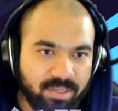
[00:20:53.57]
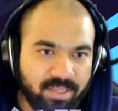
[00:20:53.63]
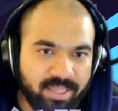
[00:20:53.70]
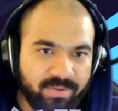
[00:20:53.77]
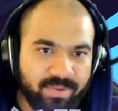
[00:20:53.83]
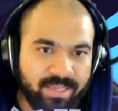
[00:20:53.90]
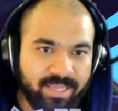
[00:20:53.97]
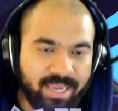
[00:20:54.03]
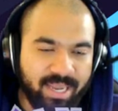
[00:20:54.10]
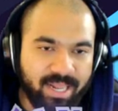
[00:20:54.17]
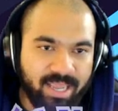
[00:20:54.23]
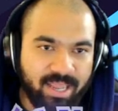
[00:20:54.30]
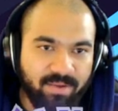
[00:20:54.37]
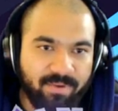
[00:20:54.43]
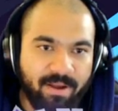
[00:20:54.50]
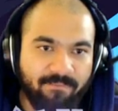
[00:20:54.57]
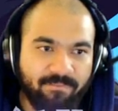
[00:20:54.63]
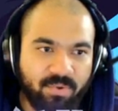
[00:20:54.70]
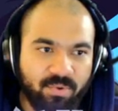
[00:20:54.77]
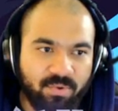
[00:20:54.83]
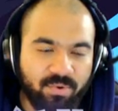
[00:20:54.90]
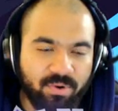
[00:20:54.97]
Like, we get it. Route
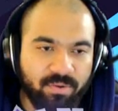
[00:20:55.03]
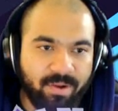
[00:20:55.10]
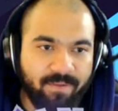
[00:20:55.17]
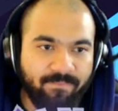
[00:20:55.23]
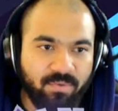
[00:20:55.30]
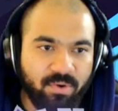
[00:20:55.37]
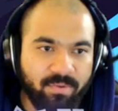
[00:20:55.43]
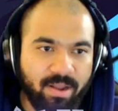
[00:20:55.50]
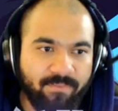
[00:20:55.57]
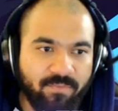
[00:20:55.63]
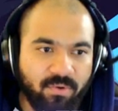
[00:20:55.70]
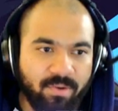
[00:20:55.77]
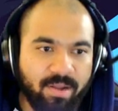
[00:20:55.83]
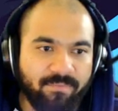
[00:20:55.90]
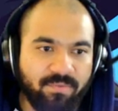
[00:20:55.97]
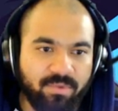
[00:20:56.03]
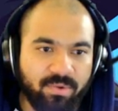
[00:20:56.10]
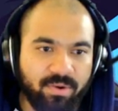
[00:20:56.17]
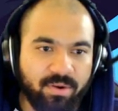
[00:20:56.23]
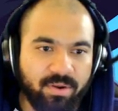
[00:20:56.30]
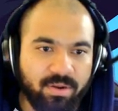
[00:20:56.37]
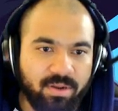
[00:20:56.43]
four, Route four, Route four, Route
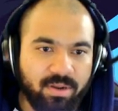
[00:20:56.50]
four.